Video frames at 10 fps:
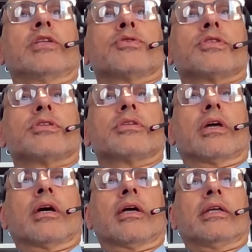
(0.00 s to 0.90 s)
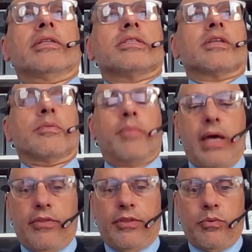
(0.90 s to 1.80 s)
interest is
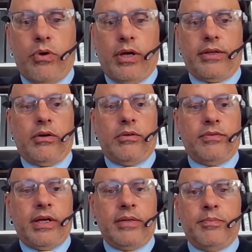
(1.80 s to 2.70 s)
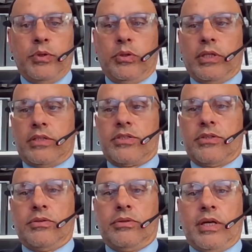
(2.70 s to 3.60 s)
about the right of a builder
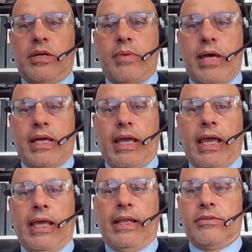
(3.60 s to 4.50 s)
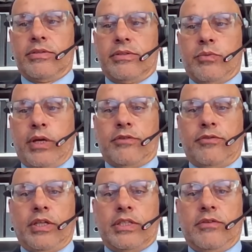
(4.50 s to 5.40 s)
to go back and
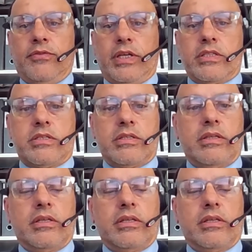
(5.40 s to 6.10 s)
rectify defects.